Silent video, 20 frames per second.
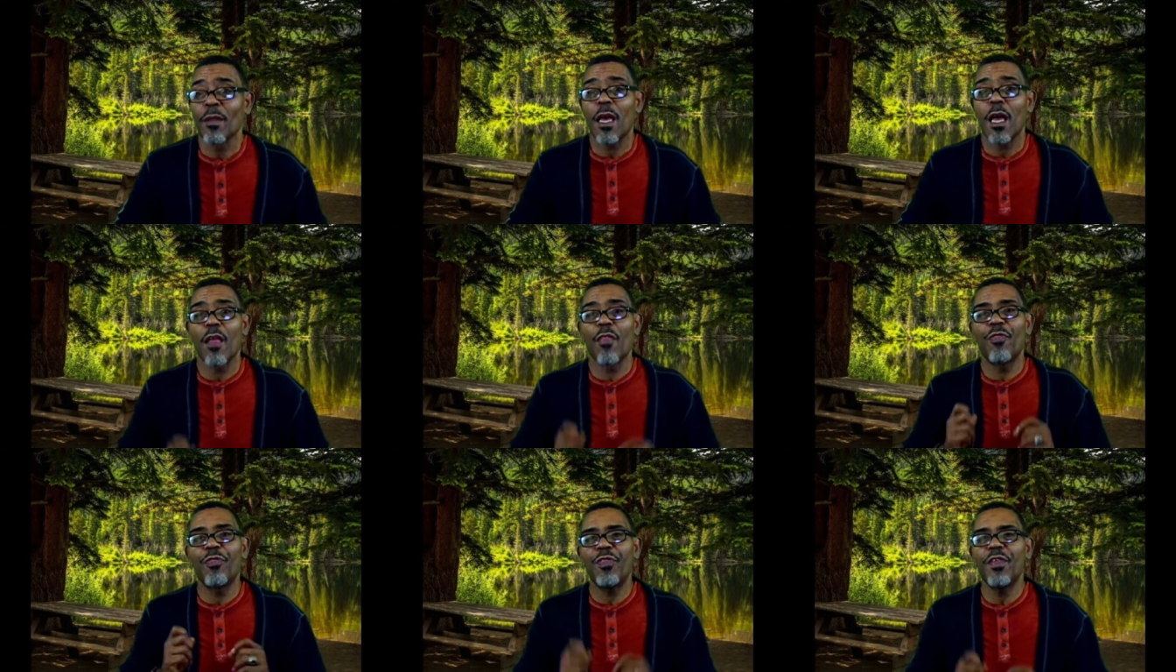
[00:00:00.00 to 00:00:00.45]

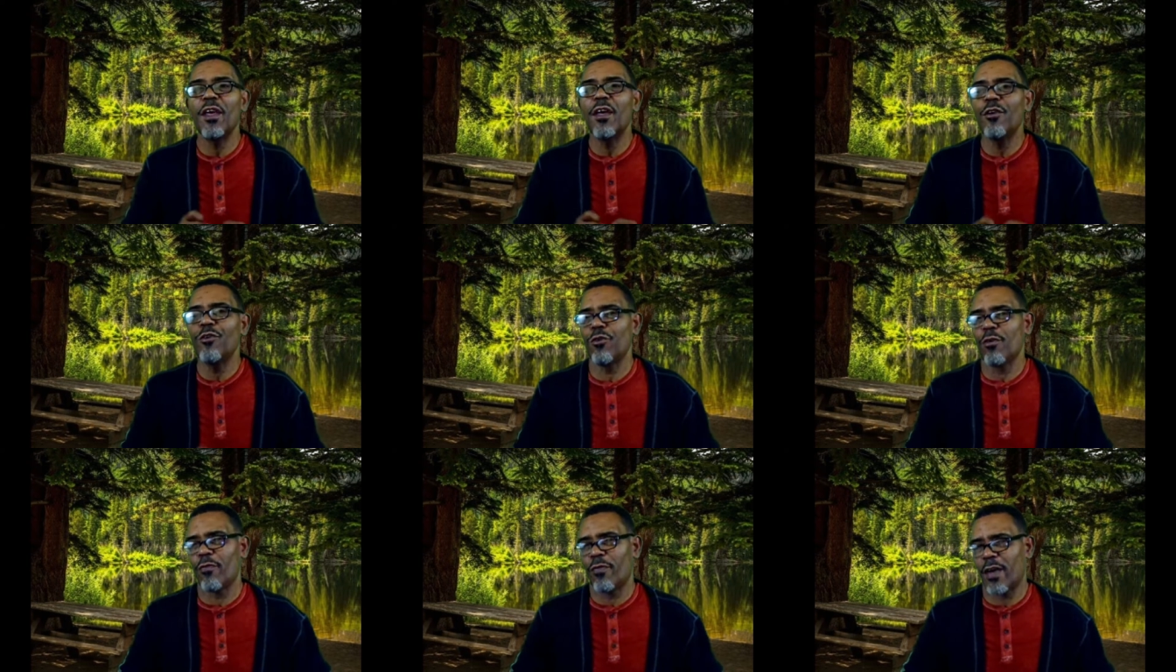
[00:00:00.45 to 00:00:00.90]
And
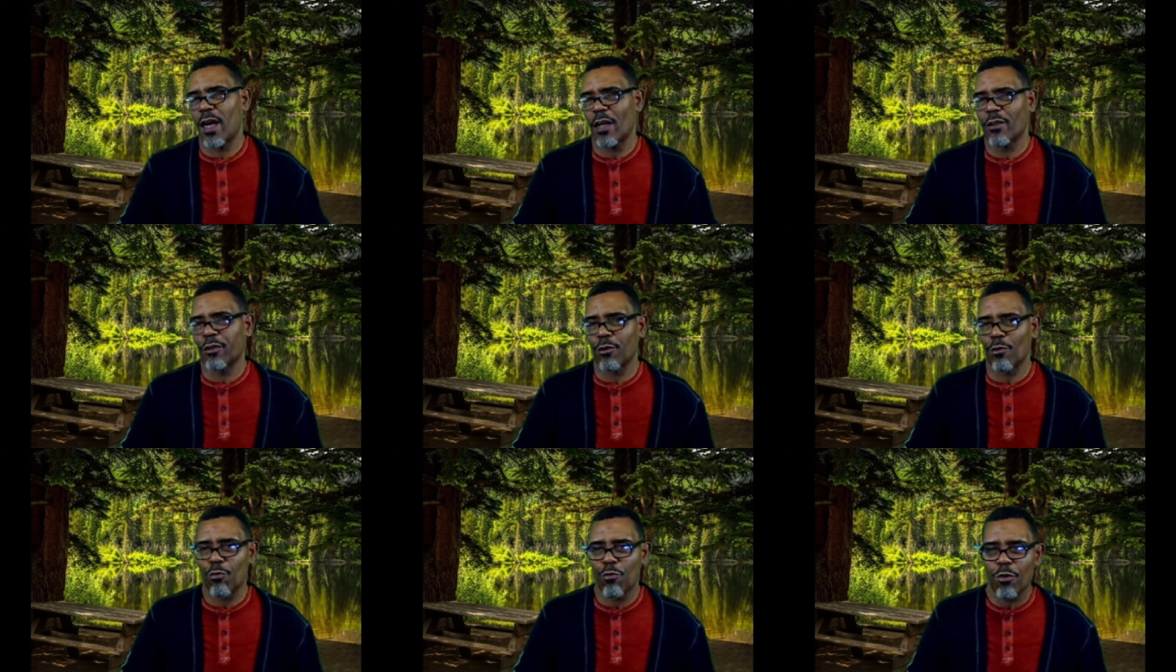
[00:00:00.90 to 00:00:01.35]
then you've
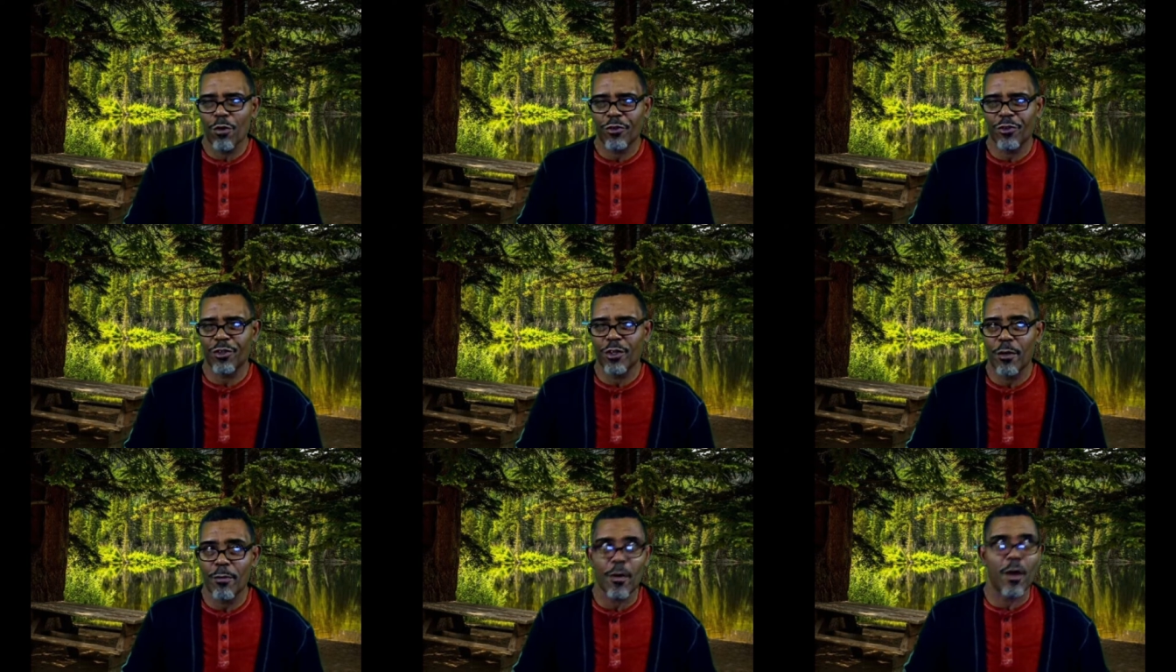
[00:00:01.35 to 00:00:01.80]
got the
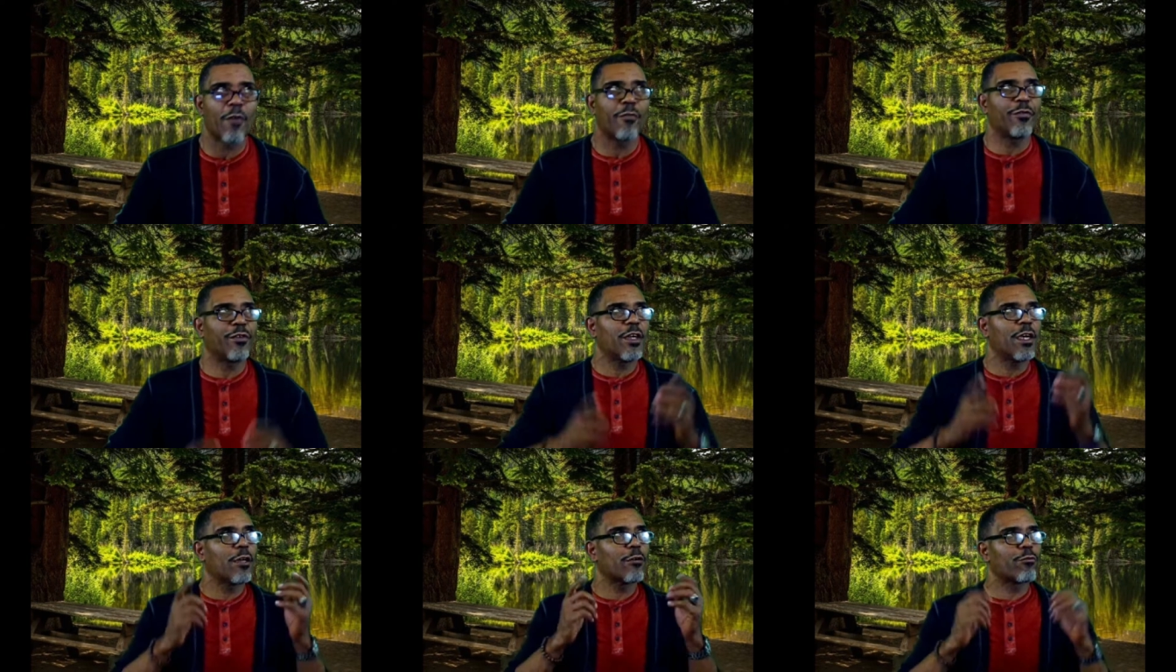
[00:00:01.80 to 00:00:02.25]
worship of
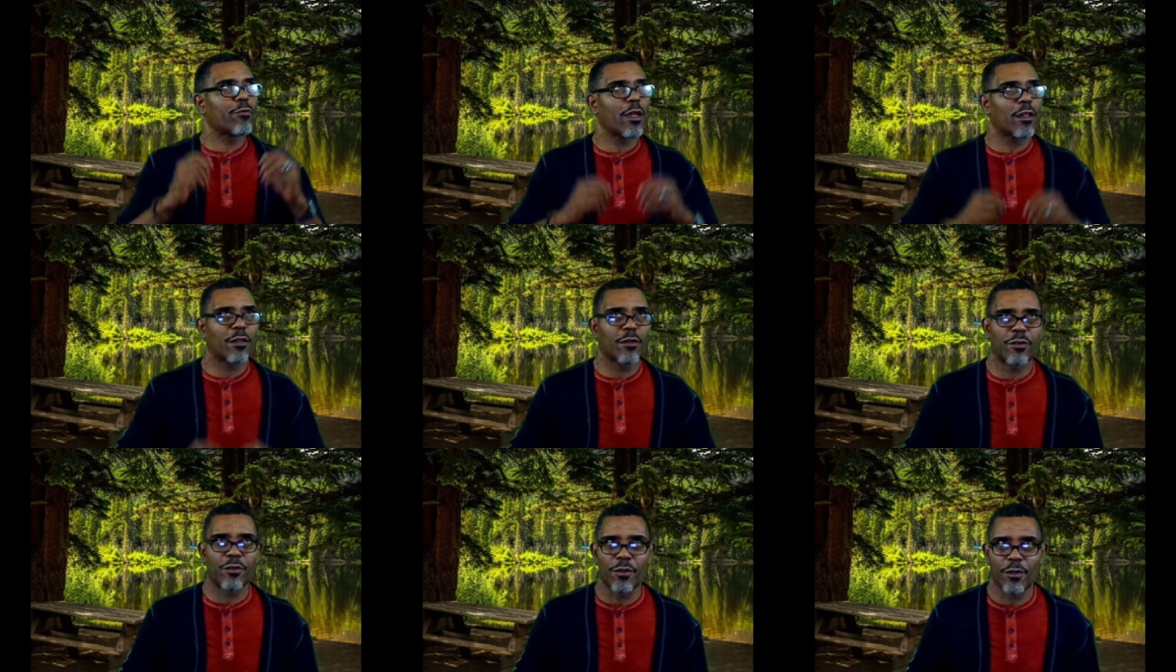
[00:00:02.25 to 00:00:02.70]
dead
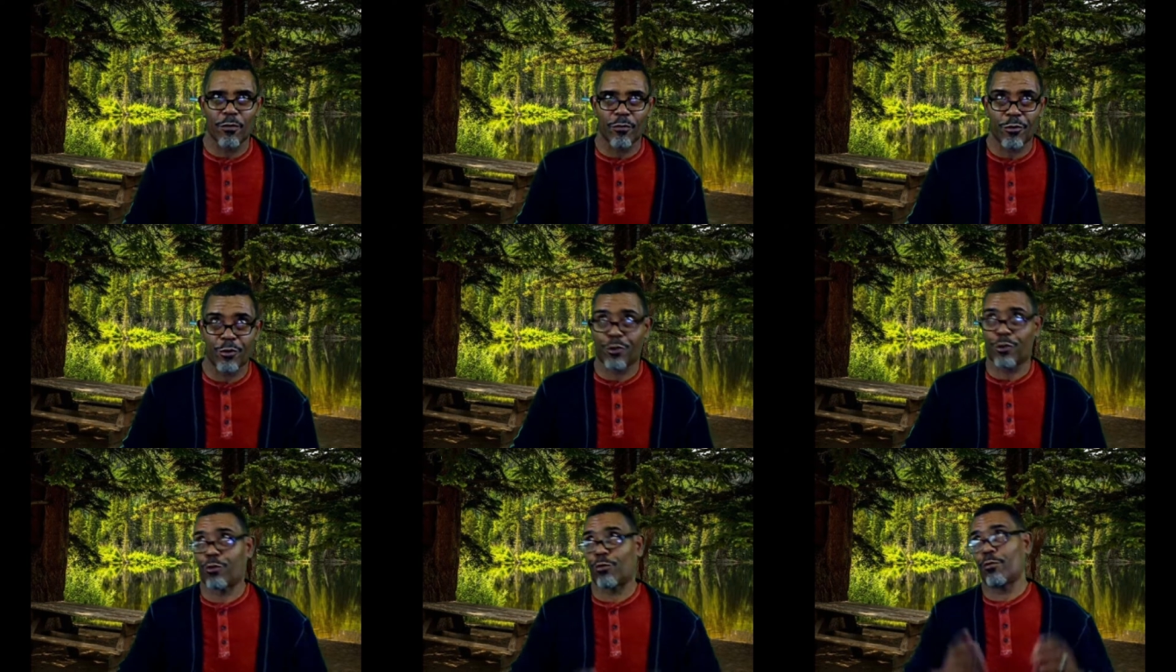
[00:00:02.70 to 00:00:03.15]
relatives,
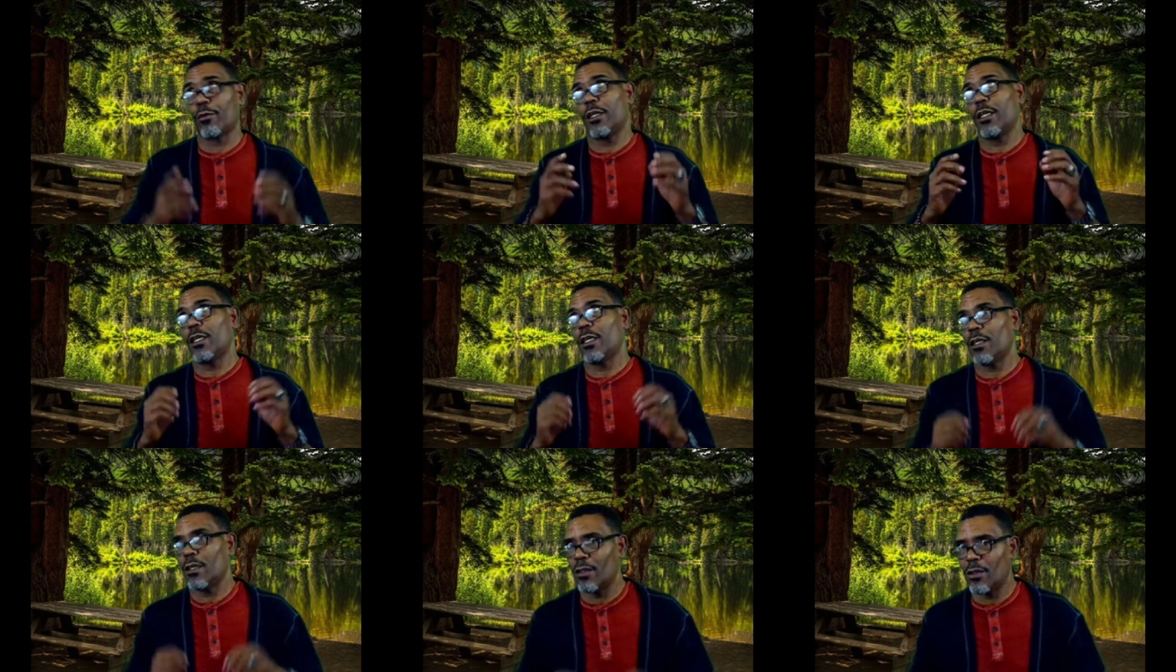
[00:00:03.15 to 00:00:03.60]

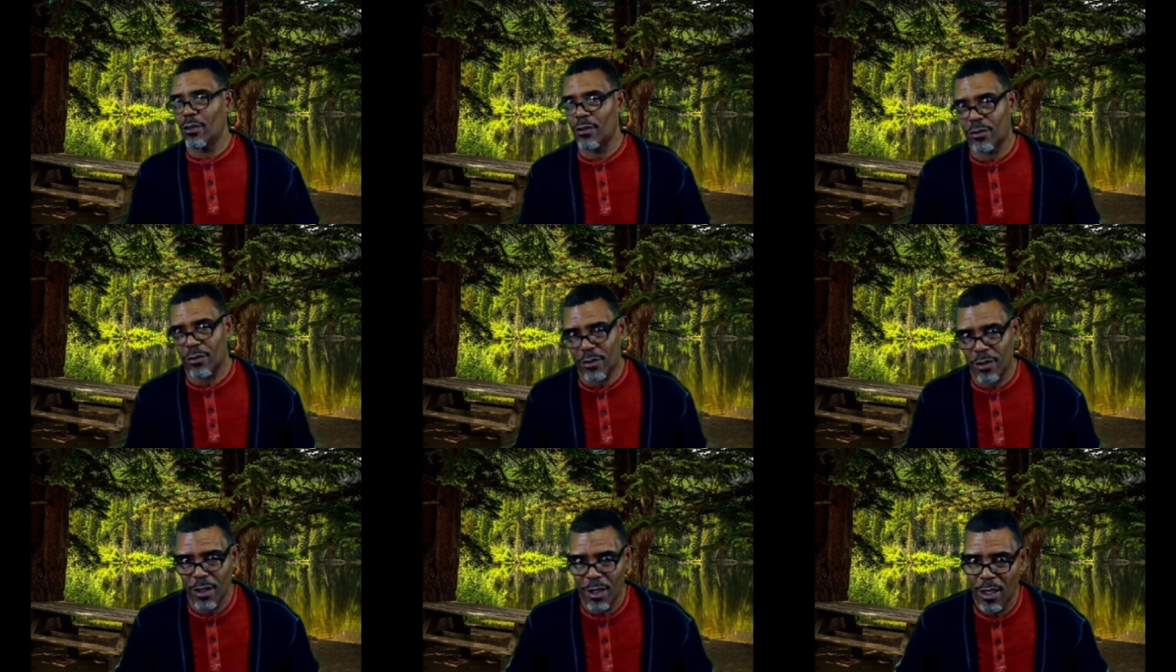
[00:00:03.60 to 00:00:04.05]

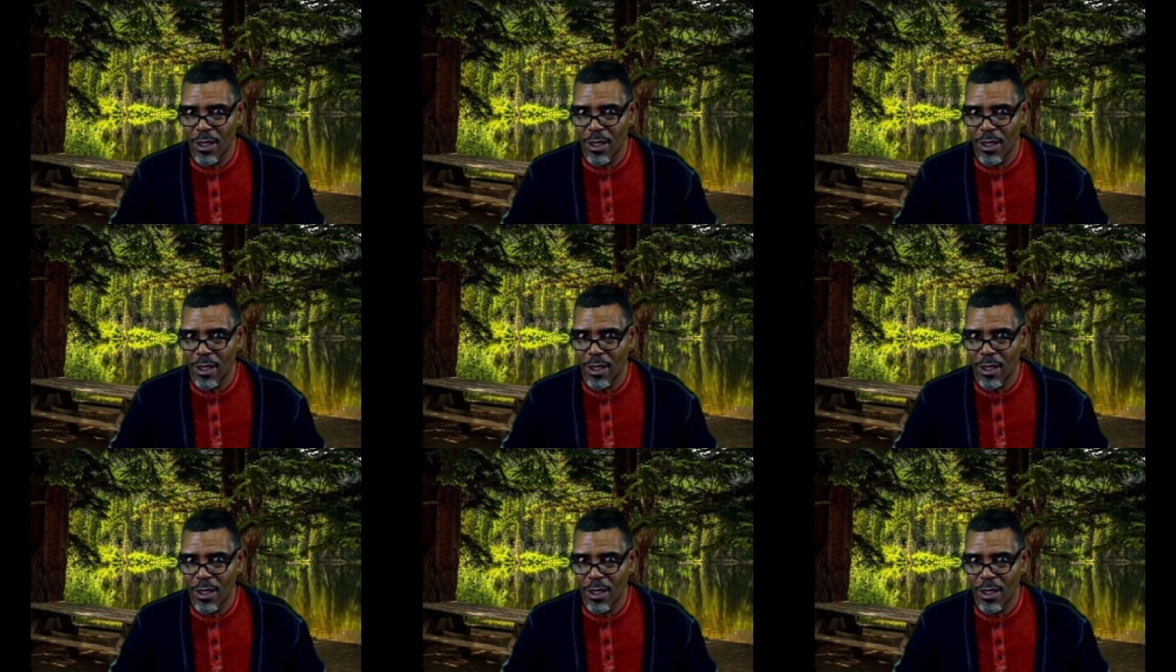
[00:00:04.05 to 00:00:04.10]
trees,